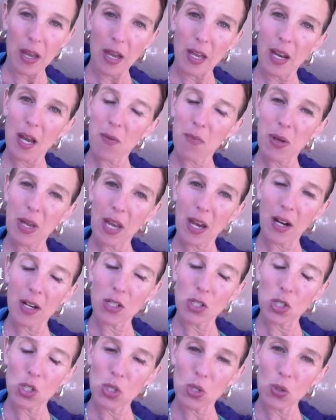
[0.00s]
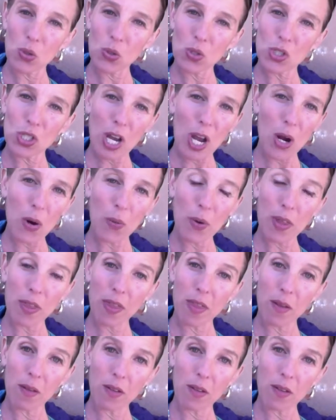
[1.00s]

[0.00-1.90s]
And I'm here to share with